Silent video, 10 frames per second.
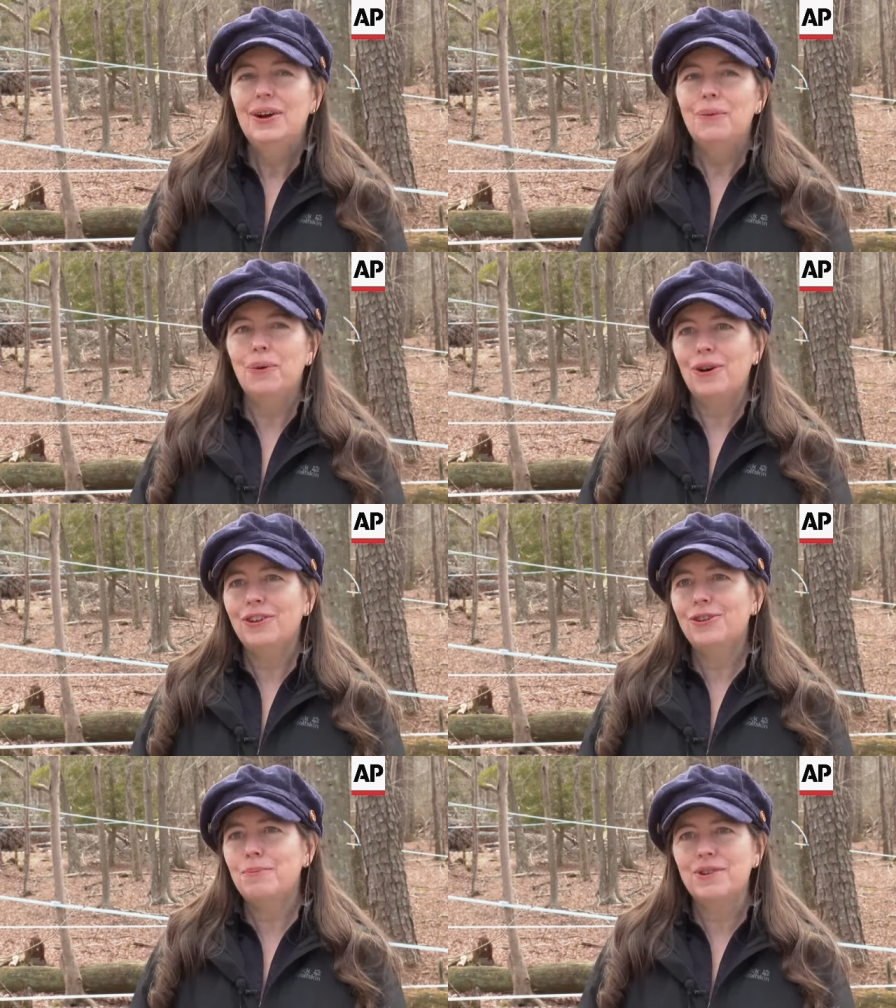We're
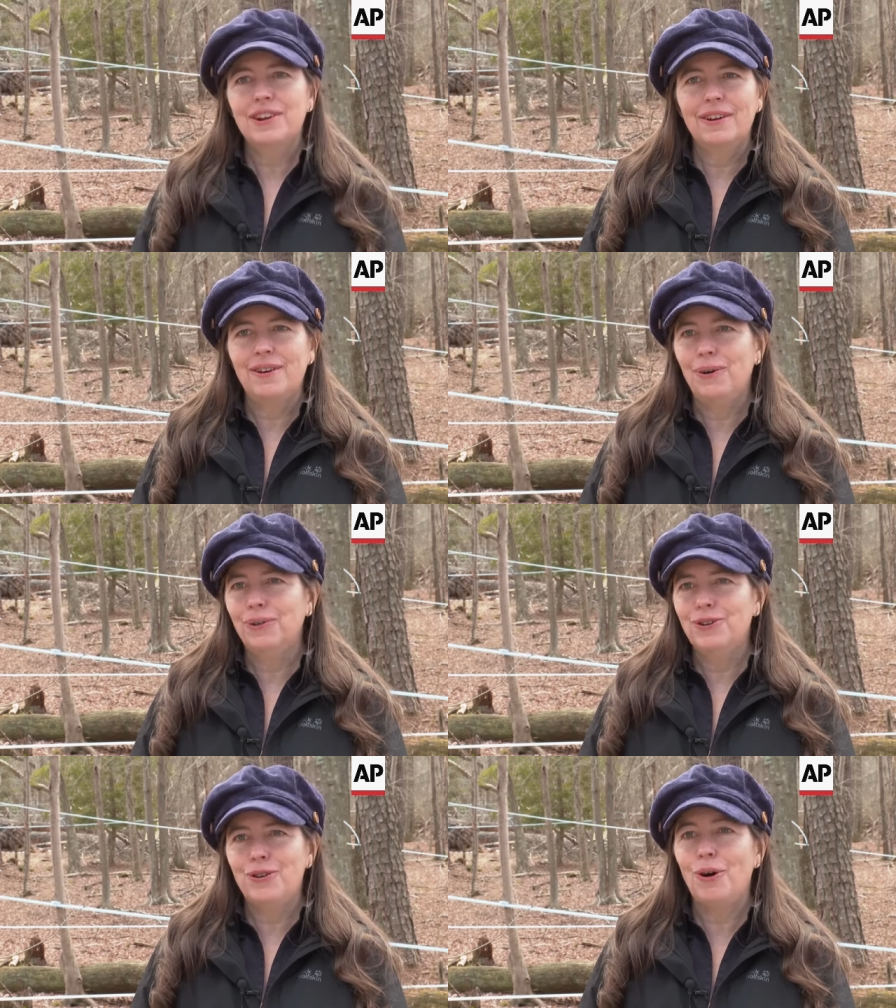also bringing a whole
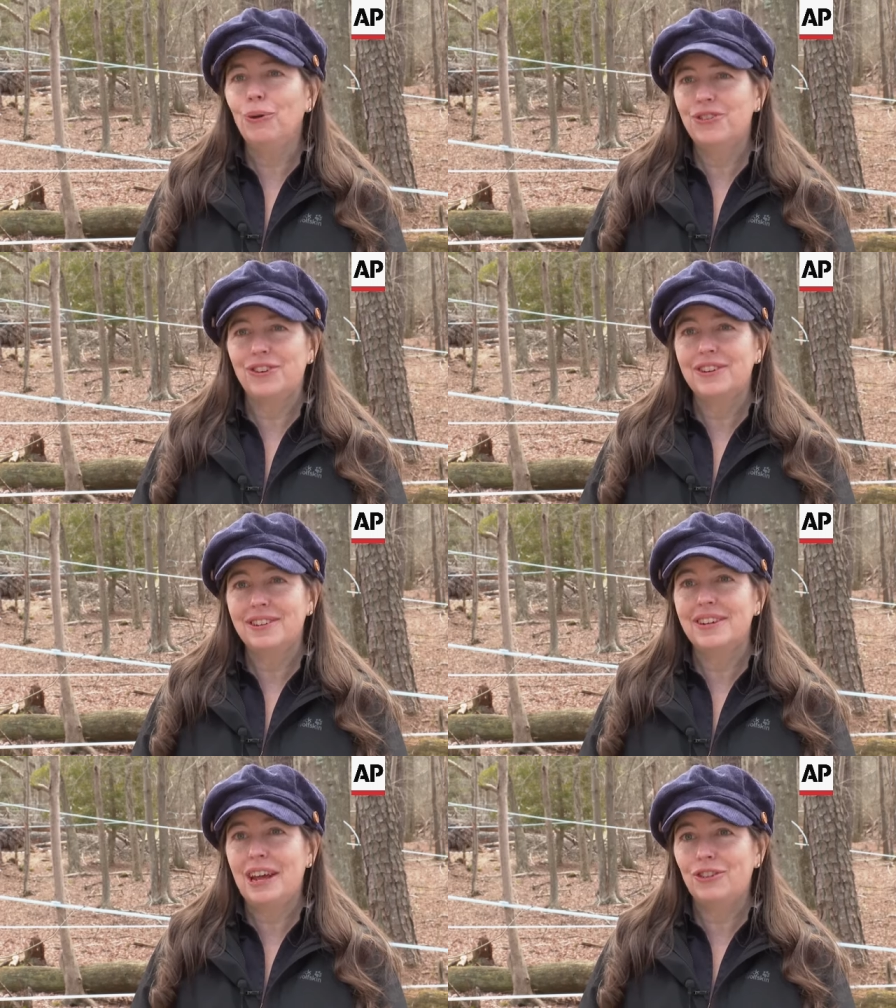new culture
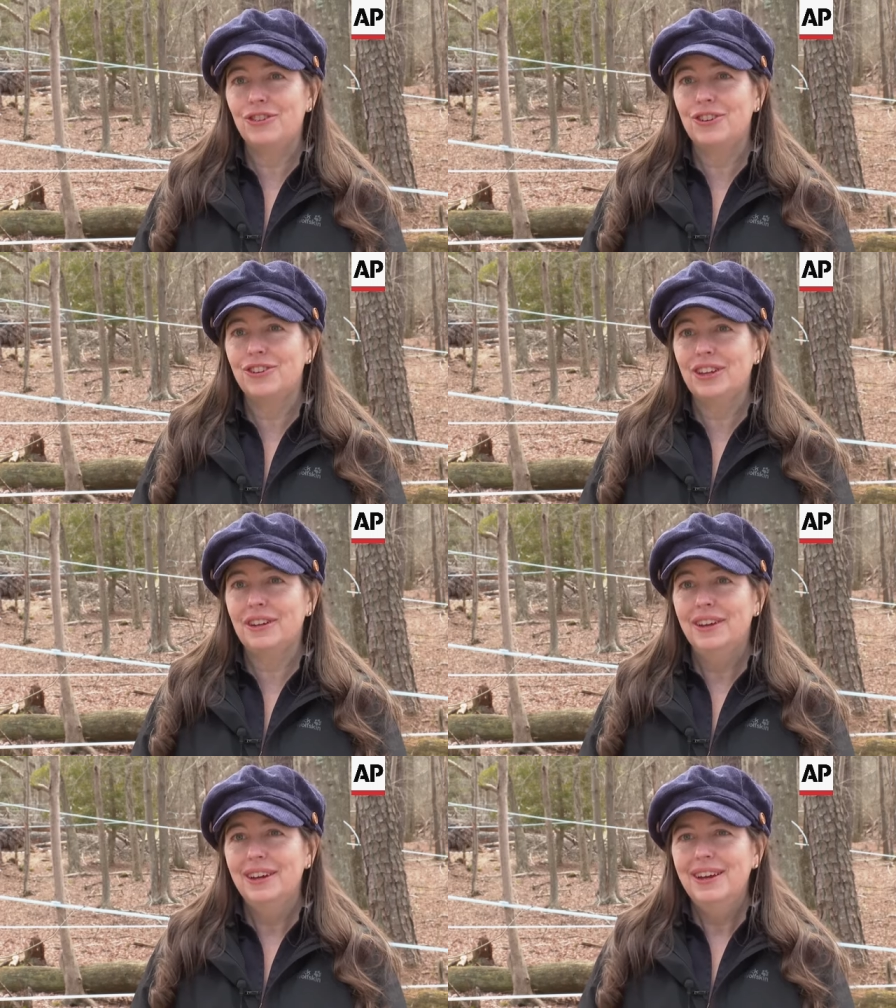to South Jersey.